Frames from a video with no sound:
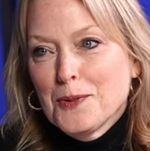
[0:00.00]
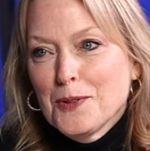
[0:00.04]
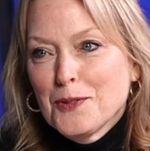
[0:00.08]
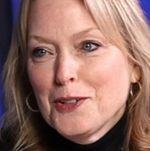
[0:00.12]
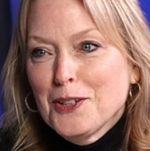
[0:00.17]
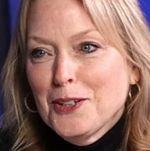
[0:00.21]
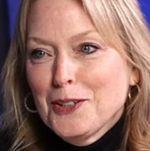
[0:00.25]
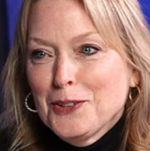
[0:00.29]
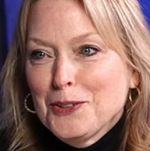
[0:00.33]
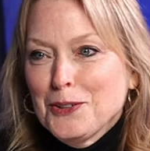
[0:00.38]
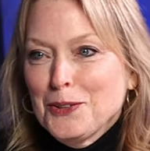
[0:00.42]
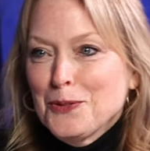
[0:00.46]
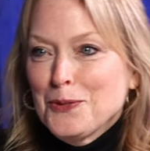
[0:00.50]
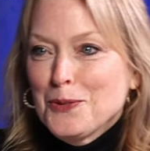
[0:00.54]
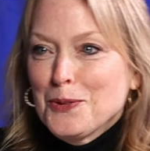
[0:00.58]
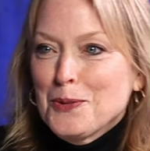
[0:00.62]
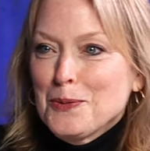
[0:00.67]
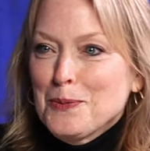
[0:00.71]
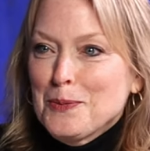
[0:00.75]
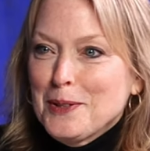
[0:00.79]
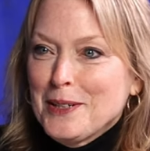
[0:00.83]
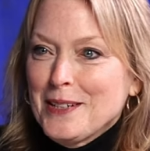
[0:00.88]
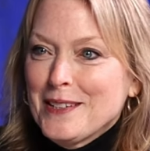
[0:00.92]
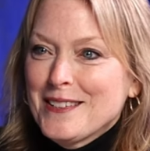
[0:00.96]
we've gone all over
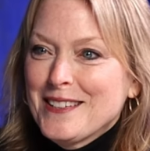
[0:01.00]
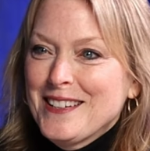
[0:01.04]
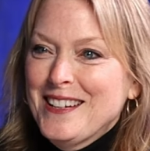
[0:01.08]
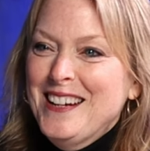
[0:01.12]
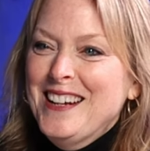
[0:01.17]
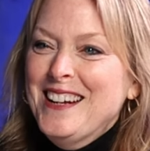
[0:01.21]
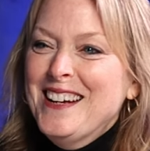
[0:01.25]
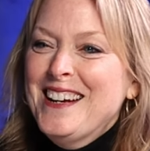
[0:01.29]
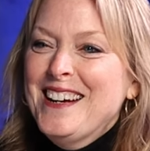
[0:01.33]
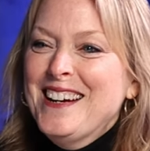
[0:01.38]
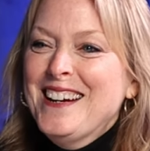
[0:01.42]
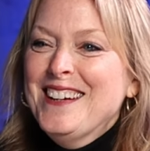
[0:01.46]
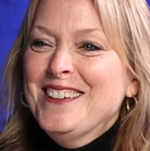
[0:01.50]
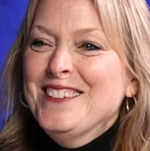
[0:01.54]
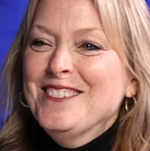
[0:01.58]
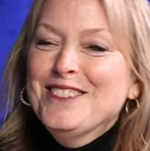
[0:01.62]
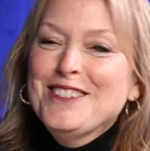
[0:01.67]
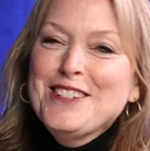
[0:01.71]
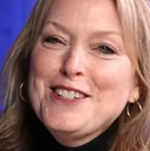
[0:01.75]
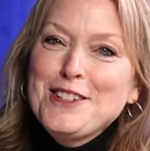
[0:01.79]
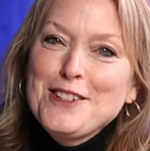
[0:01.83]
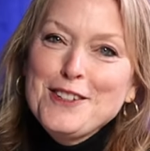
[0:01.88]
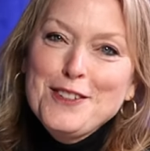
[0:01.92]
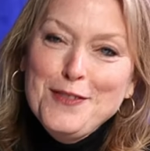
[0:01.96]
the oh,
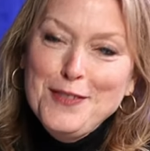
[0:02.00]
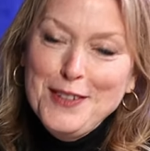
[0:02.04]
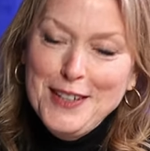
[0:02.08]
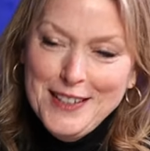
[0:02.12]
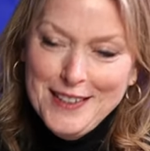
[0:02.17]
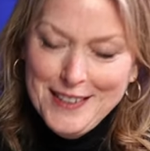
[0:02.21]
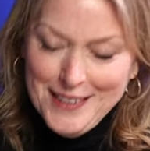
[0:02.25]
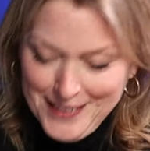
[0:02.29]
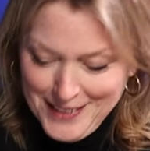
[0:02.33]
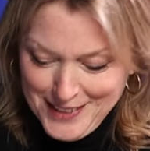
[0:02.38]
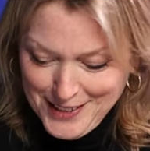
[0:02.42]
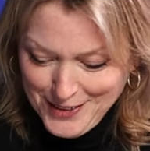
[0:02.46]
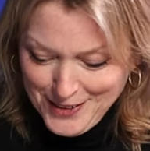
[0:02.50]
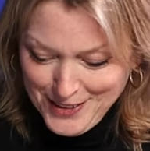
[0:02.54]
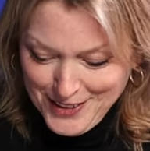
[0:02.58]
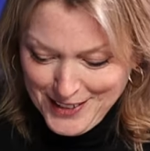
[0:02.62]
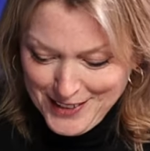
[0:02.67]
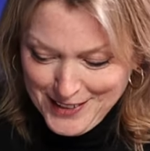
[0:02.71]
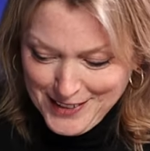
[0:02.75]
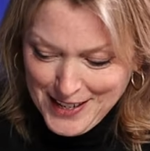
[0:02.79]
which is fine. That's how it is.